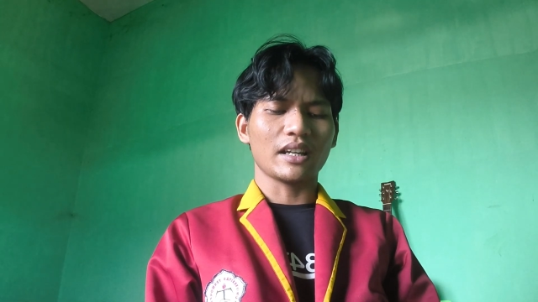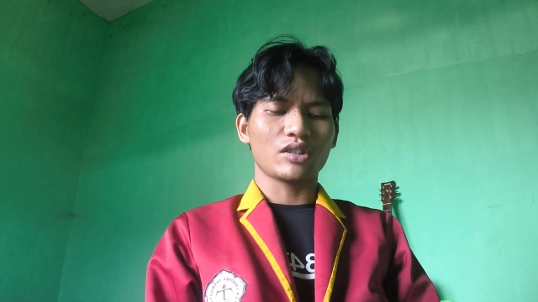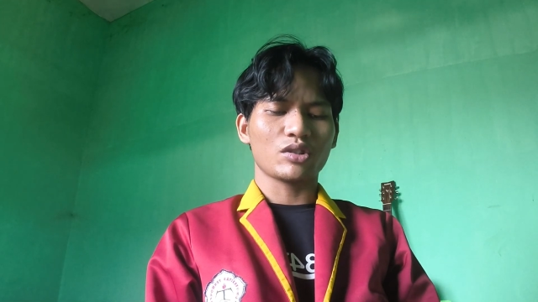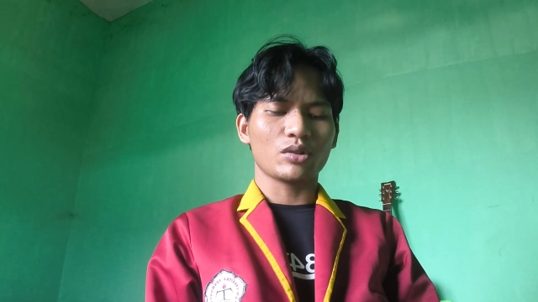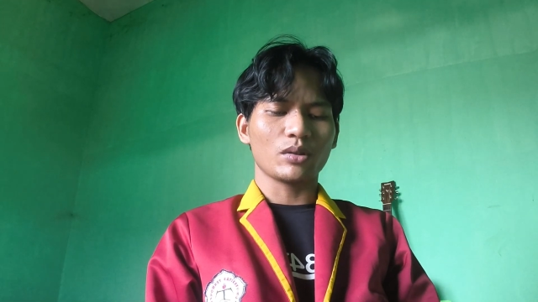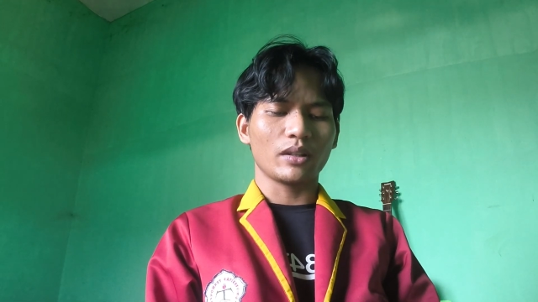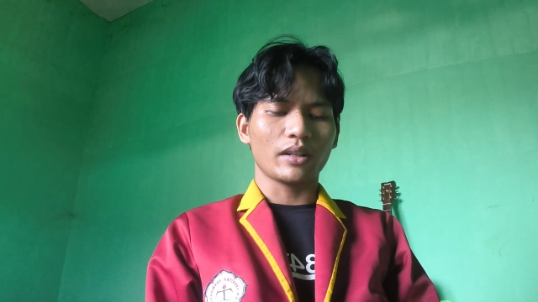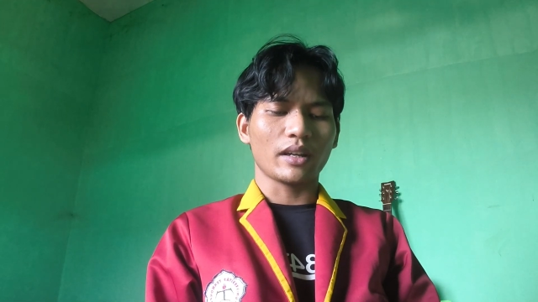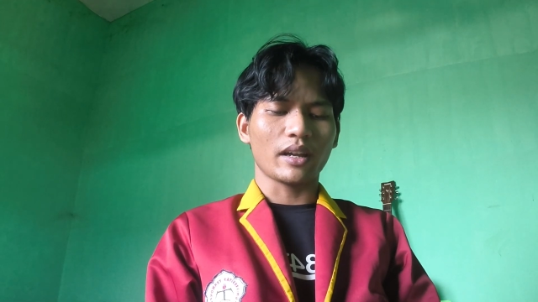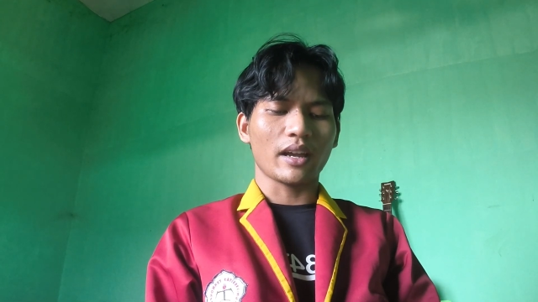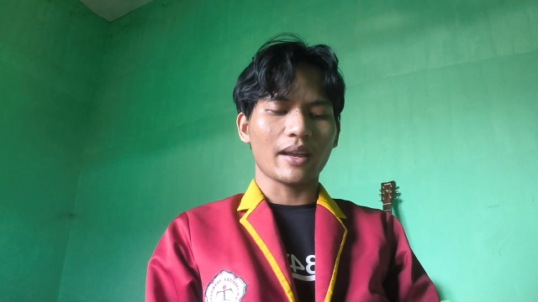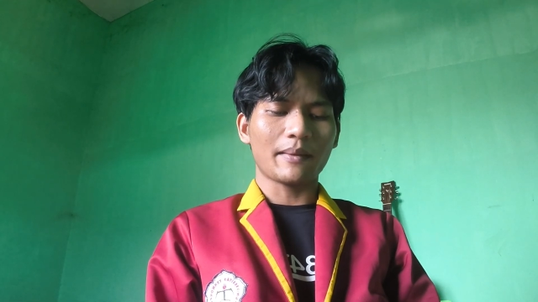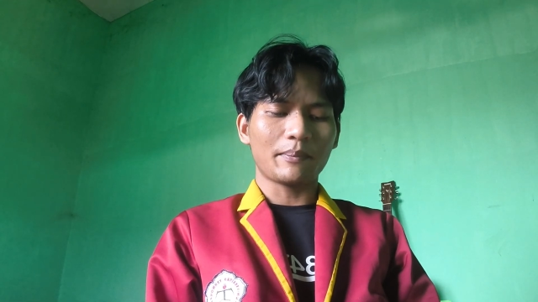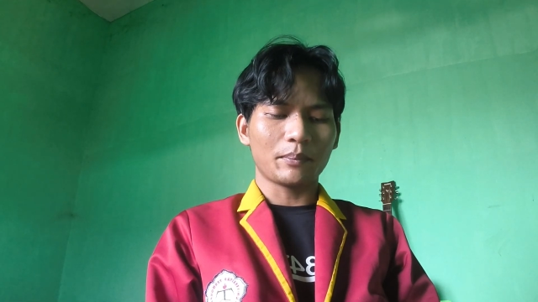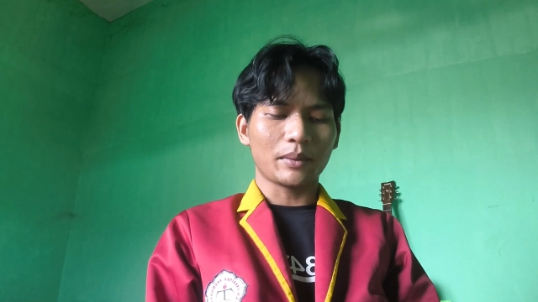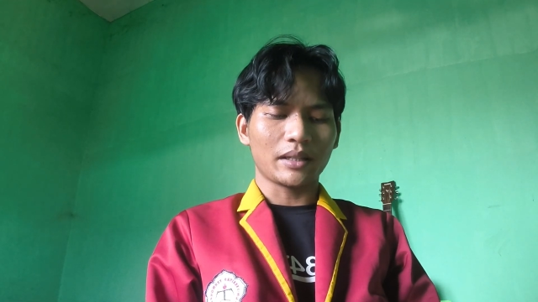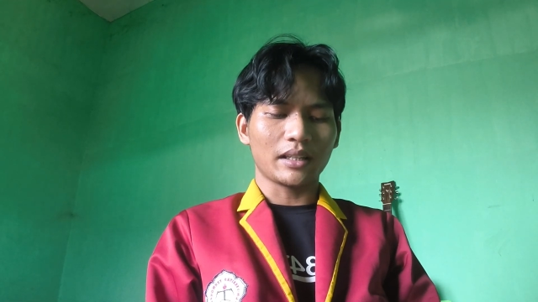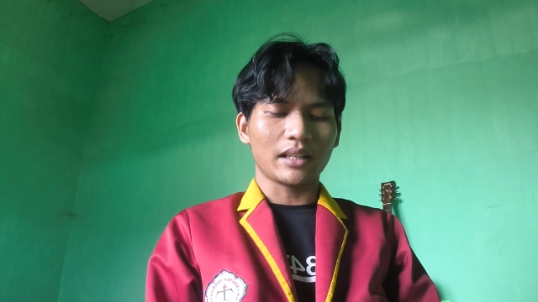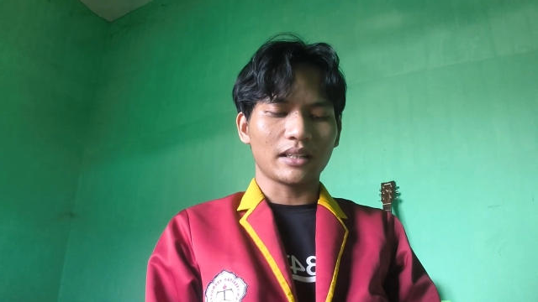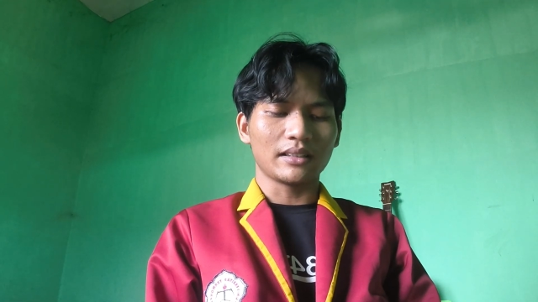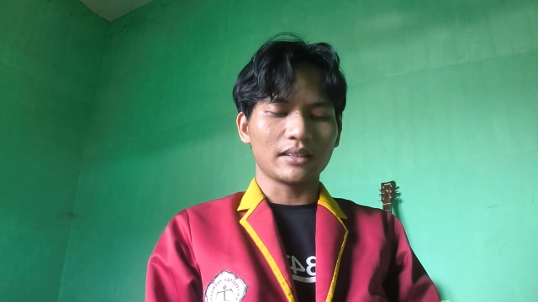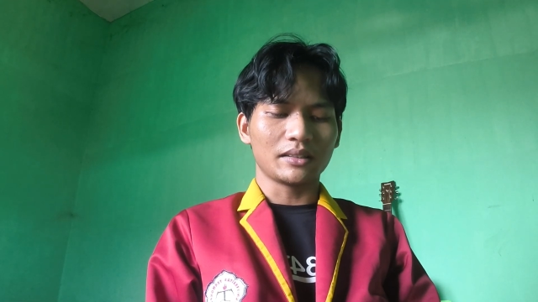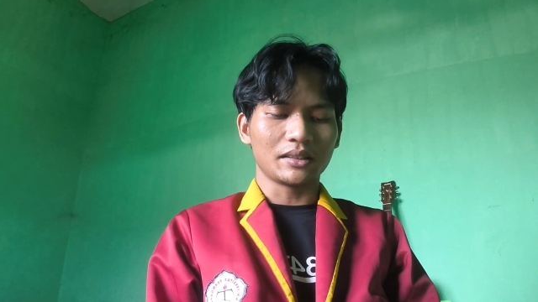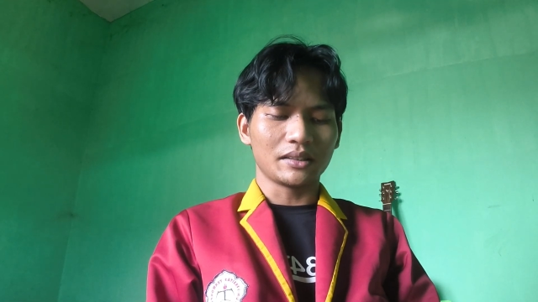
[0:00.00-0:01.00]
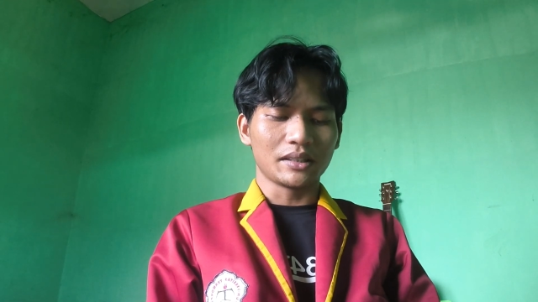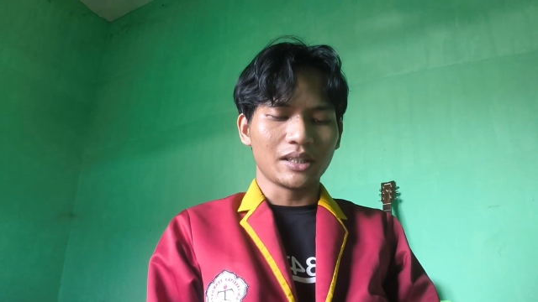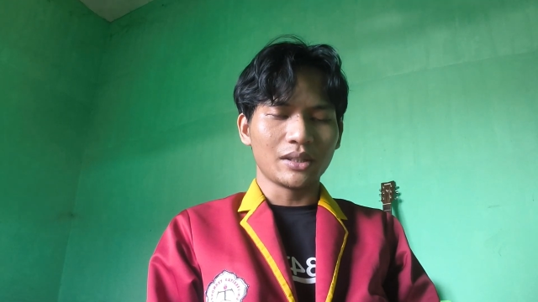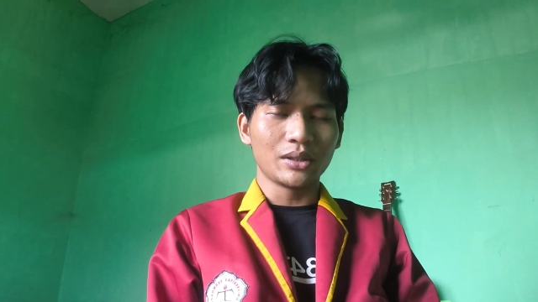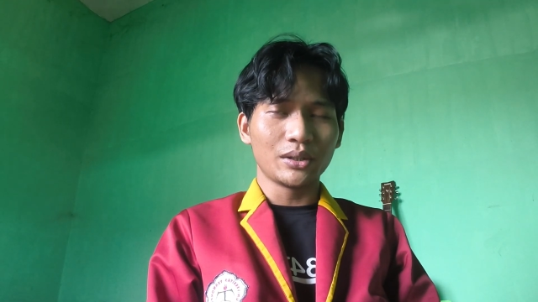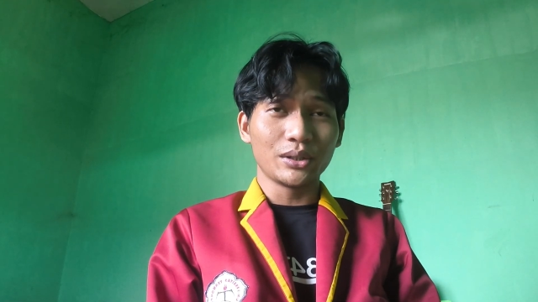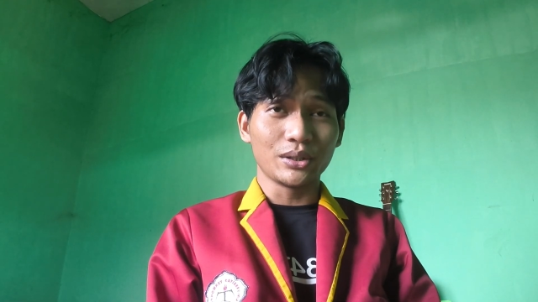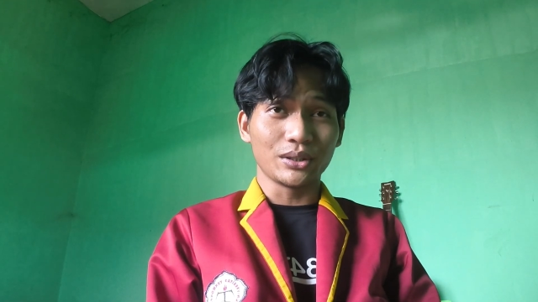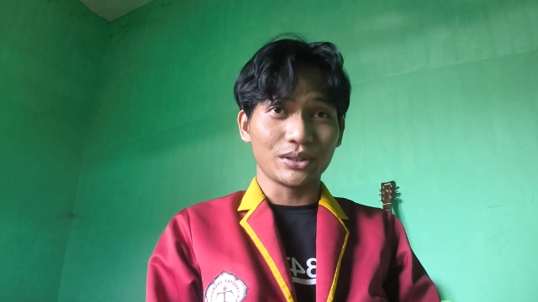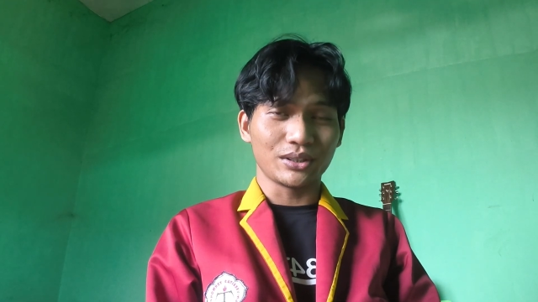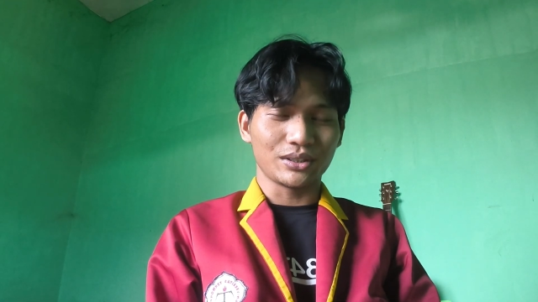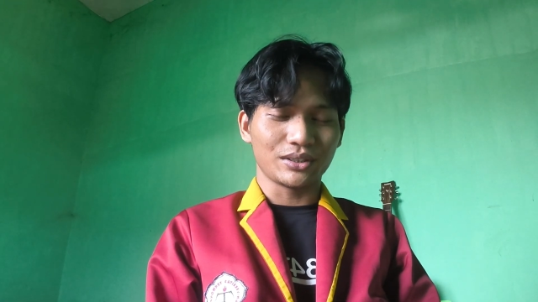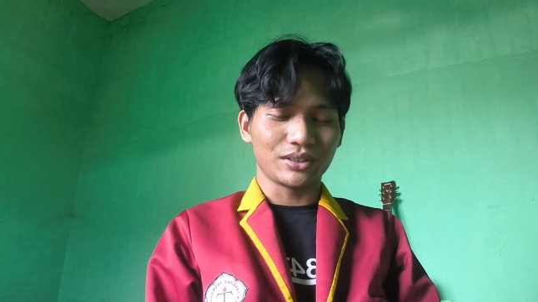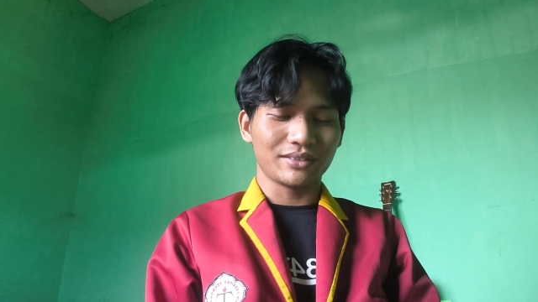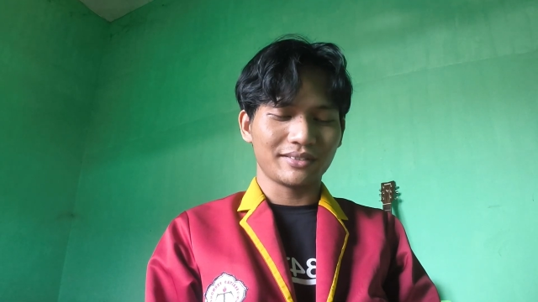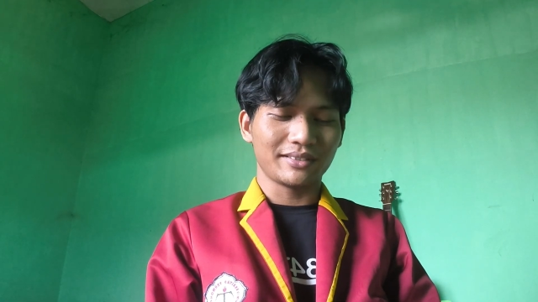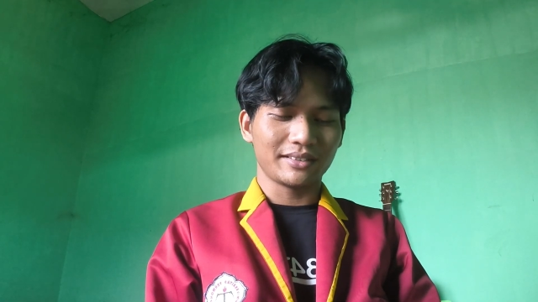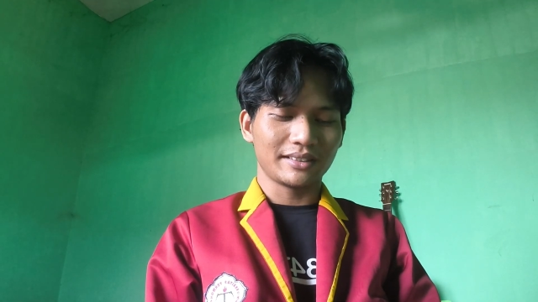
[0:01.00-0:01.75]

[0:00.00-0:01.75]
actually happen under the hood?